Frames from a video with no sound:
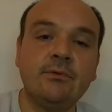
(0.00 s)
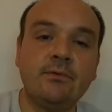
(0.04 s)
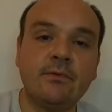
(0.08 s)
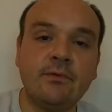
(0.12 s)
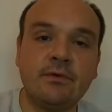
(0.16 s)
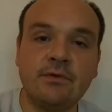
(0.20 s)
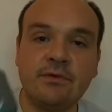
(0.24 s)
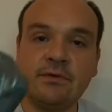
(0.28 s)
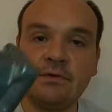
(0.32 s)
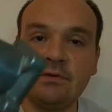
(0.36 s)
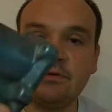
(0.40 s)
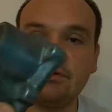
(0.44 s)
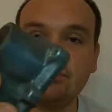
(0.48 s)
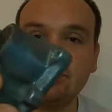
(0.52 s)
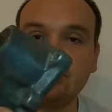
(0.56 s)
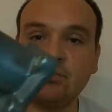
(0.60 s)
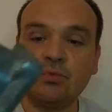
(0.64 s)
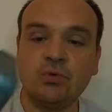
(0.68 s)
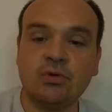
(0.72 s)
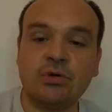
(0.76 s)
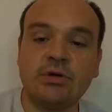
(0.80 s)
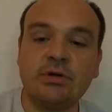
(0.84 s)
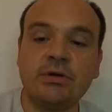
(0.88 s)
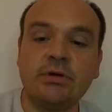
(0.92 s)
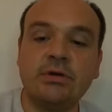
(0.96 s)
for this
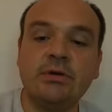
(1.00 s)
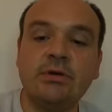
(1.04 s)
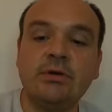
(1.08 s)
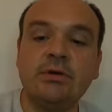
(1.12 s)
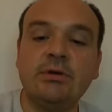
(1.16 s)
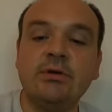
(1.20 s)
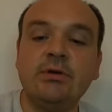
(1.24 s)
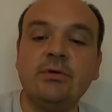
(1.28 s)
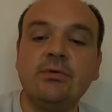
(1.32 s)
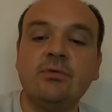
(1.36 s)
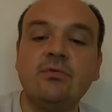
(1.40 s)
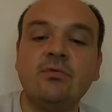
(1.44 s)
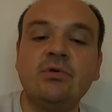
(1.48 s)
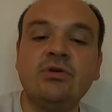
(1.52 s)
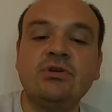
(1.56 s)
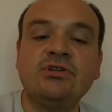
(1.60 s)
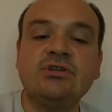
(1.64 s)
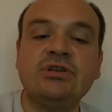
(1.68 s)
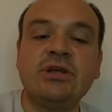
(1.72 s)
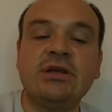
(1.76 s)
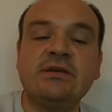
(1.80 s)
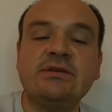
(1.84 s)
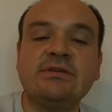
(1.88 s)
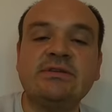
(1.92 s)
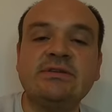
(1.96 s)
word, which
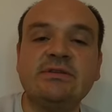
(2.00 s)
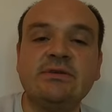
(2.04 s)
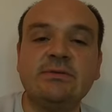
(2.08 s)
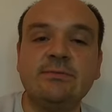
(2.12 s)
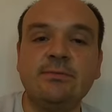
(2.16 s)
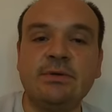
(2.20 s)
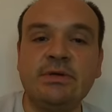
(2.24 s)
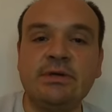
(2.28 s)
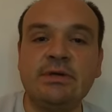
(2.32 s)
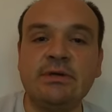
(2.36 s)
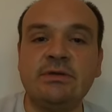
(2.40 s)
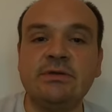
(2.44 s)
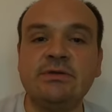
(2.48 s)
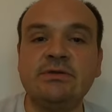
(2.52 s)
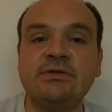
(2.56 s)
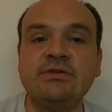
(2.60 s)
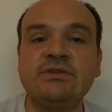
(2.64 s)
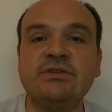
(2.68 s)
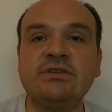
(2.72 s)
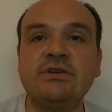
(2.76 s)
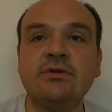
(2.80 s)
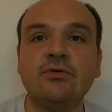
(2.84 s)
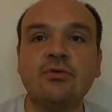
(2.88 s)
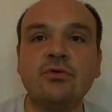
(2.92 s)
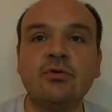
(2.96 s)
has to be
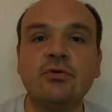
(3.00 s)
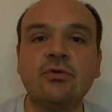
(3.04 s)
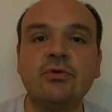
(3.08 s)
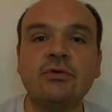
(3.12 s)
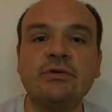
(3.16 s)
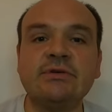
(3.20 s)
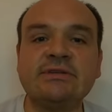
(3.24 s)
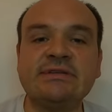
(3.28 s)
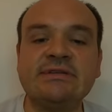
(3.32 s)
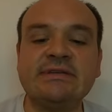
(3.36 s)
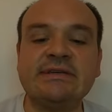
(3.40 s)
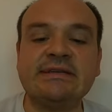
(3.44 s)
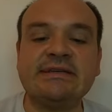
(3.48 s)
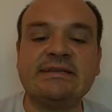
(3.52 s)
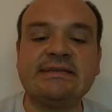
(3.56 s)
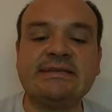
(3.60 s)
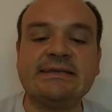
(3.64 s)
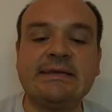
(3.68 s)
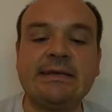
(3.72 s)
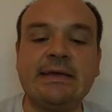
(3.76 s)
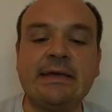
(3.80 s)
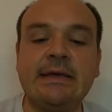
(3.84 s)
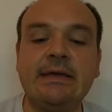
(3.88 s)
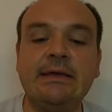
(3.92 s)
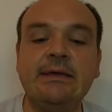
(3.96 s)

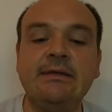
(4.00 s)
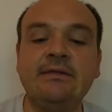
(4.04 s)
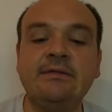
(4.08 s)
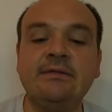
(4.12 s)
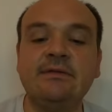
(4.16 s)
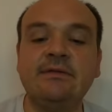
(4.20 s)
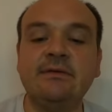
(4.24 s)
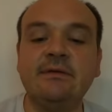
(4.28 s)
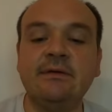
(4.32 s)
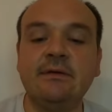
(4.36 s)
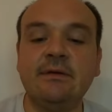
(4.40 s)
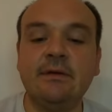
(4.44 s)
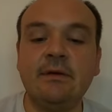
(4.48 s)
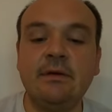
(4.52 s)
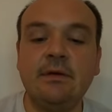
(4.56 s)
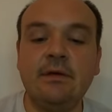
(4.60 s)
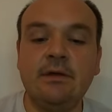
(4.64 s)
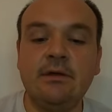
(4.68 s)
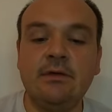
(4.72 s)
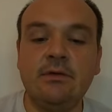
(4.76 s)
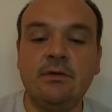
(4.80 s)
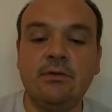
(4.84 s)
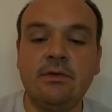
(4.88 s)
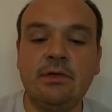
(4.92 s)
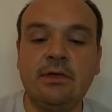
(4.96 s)
068,
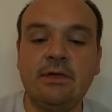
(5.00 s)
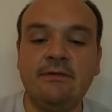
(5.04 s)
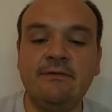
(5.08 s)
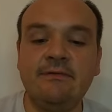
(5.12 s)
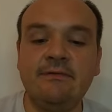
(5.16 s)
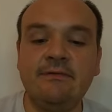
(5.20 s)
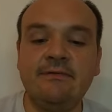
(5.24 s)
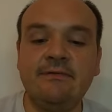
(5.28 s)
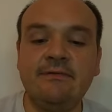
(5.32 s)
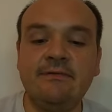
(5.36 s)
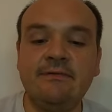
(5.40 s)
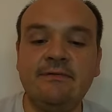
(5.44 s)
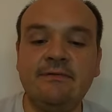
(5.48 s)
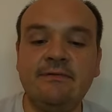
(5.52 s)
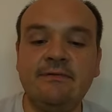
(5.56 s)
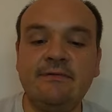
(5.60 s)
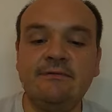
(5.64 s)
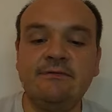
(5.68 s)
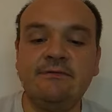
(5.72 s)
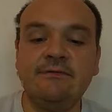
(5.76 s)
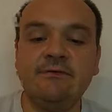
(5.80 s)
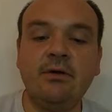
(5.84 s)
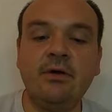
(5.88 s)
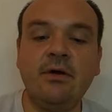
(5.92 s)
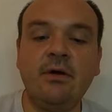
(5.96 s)
you have the
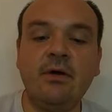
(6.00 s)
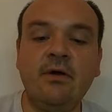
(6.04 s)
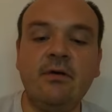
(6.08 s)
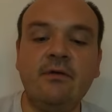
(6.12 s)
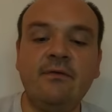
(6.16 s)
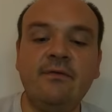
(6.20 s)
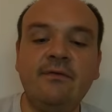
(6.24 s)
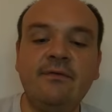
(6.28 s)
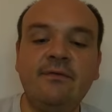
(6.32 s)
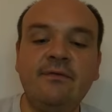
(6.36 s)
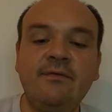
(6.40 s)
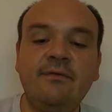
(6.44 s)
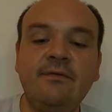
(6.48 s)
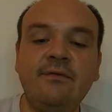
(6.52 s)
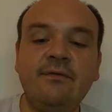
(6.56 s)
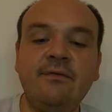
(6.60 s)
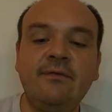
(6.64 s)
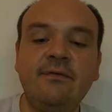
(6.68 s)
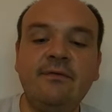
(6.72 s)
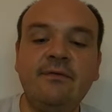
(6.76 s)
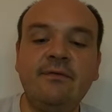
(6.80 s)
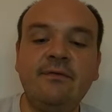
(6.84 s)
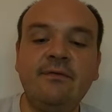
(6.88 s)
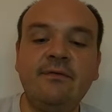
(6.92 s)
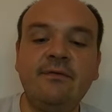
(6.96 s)
value of
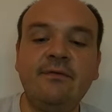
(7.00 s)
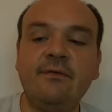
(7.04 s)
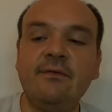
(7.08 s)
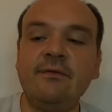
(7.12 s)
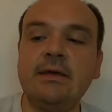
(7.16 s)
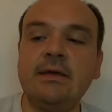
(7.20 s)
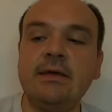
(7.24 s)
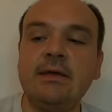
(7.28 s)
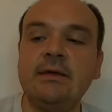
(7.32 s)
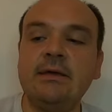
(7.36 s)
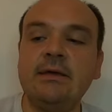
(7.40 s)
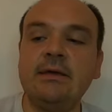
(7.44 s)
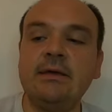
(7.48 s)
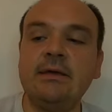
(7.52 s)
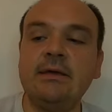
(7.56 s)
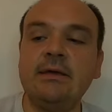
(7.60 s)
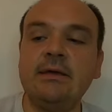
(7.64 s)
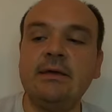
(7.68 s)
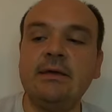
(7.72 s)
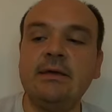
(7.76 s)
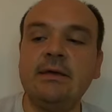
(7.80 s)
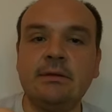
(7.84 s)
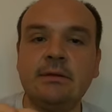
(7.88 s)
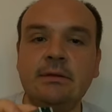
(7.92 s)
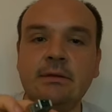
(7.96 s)
8
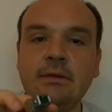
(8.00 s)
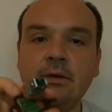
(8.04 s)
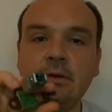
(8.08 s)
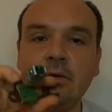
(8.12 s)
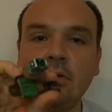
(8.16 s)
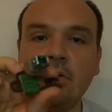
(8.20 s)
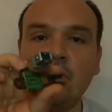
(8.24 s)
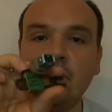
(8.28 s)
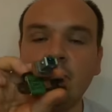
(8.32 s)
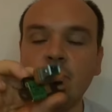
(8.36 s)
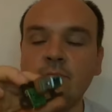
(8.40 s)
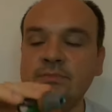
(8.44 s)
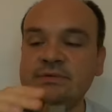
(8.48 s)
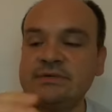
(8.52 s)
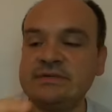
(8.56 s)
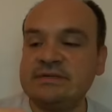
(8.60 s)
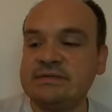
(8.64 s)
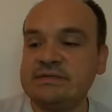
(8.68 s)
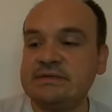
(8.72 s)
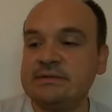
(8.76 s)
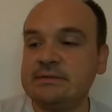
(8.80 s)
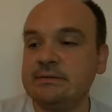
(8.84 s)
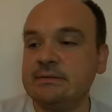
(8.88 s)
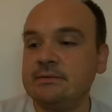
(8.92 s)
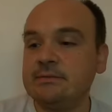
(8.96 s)

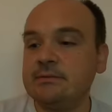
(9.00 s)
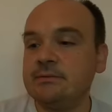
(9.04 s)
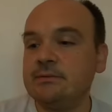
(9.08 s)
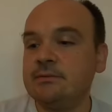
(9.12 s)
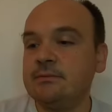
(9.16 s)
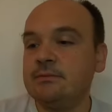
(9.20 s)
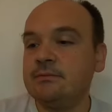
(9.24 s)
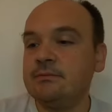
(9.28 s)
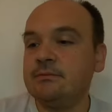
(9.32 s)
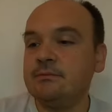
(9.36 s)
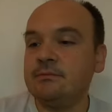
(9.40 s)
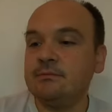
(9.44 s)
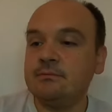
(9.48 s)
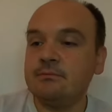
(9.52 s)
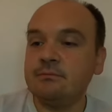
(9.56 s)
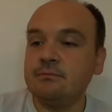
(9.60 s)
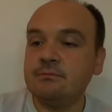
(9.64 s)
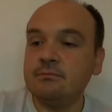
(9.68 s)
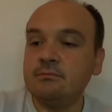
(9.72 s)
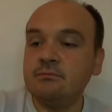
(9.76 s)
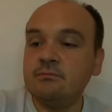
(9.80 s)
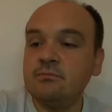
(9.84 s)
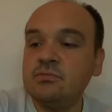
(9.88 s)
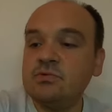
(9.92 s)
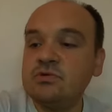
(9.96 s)
ohms.
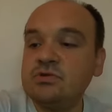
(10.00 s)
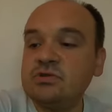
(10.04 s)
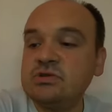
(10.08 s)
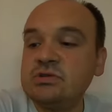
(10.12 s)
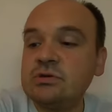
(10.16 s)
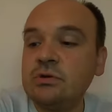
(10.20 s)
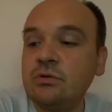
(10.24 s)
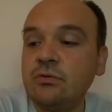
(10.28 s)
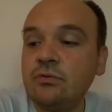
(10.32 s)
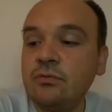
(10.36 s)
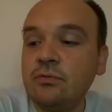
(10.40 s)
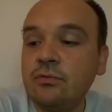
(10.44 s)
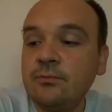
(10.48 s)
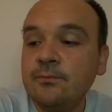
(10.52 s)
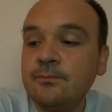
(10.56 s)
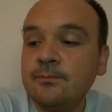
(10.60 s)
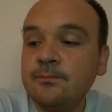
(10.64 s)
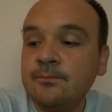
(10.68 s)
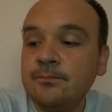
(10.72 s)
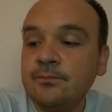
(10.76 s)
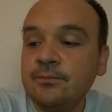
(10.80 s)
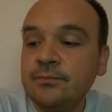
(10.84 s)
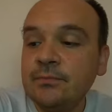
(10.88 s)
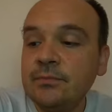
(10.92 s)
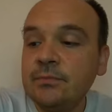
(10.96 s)
So
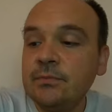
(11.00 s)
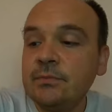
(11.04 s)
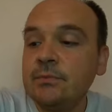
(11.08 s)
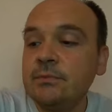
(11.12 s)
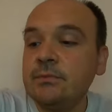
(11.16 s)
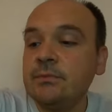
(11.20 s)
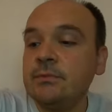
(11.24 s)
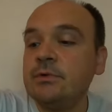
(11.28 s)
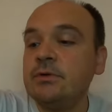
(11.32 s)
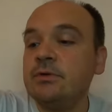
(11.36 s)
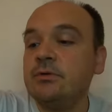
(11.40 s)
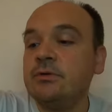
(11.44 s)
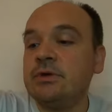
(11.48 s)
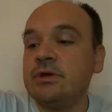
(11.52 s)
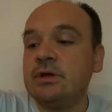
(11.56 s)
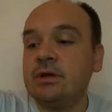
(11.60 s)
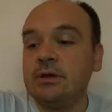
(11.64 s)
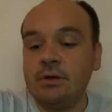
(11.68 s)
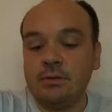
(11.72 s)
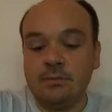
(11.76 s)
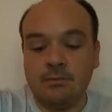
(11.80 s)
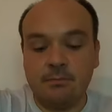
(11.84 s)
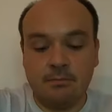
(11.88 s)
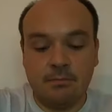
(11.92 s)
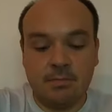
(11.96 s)
you
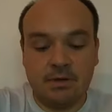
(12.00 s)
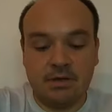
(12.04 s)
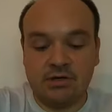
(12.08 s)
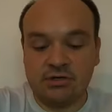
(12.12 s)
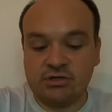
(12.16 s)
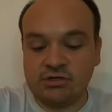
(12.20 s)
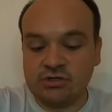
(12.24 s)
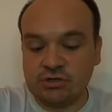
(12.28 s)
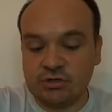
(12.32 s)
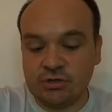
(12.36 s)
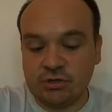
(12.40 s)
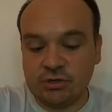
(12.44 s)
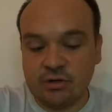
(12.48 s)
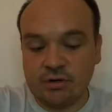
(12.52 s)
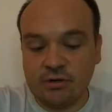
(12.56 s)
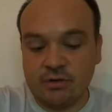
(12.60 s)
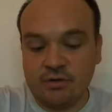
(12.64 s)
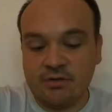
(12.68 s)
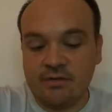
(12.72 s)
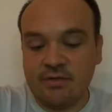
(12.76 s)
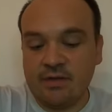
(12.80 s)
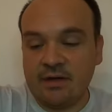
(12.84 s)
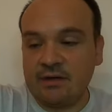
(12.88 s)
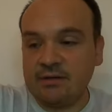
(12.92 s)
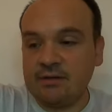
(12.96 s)
can measure
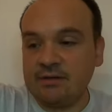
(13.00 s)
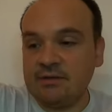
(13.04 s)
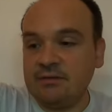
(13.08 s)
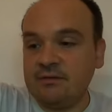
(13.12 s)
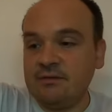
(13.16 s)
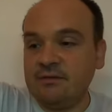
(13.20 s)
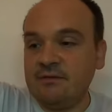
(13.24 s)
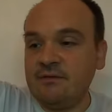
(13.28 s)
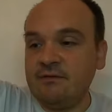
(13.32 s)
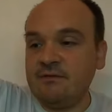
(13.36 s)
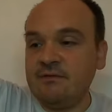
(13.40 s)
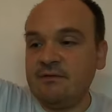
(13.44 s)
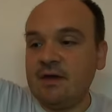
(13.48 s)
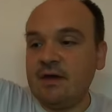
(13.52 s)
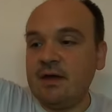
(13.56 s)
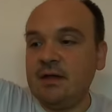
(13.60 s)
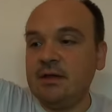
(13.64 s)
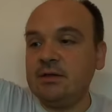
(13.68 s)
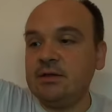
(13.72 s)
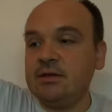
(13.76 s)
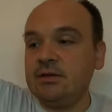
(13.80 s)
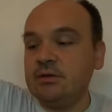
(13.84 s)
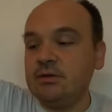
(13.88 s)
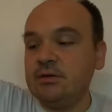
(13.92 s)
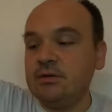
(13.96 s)
that
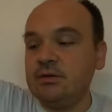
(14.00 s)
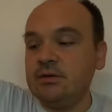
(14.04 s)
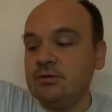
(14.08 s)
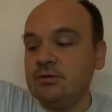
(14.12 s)
value